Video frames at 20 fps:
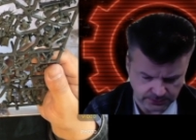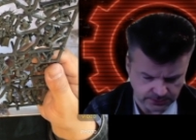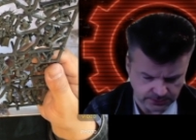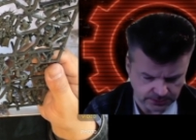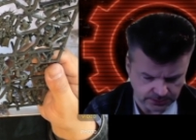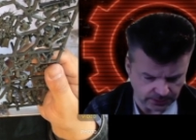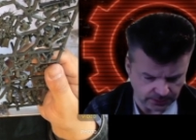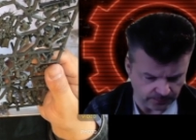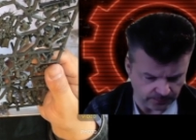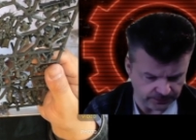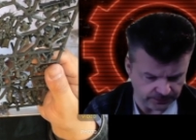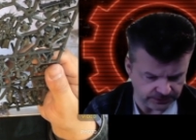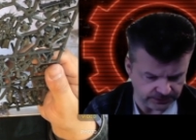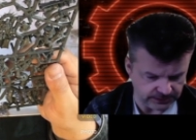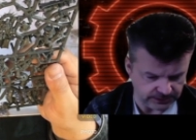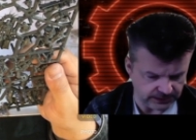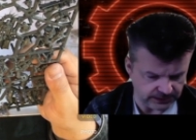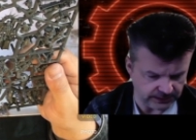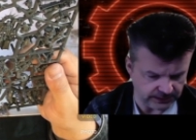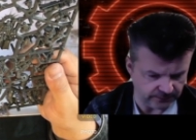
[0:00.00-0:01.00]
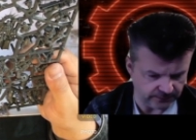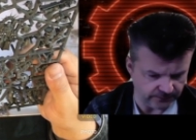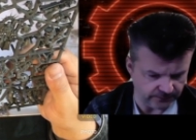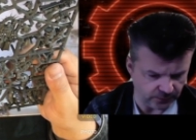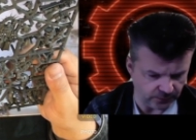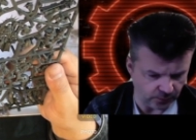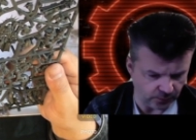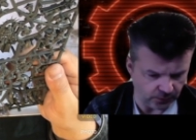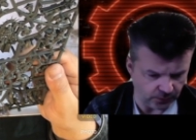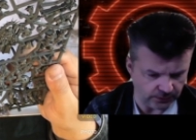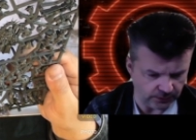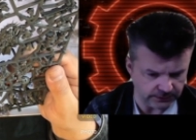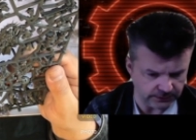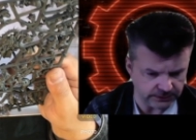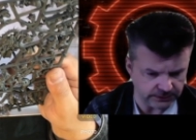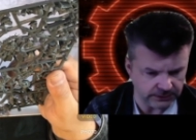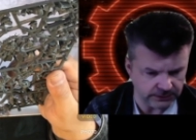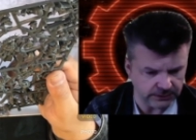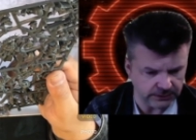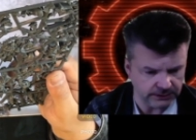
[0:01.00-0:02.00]
Compensating for what?
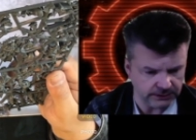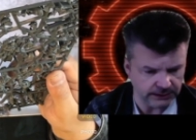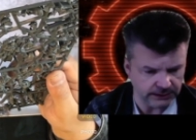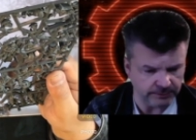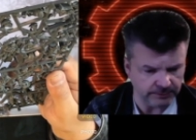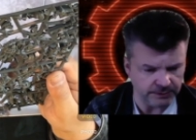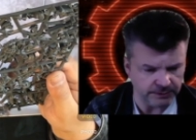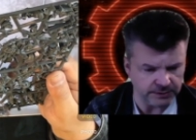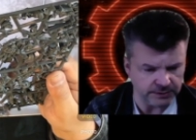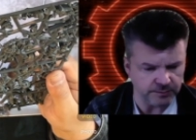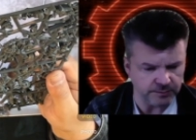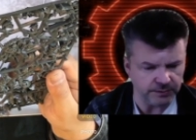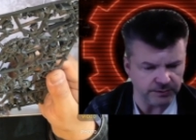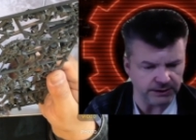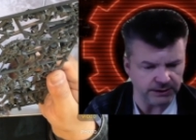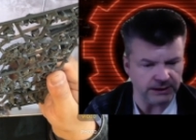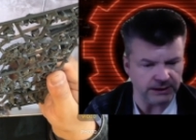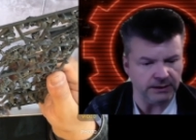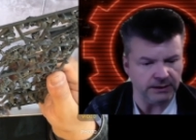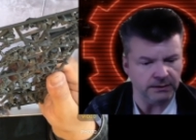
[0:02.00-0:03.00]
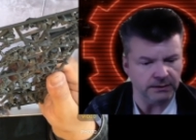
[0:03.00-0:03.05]
He must be.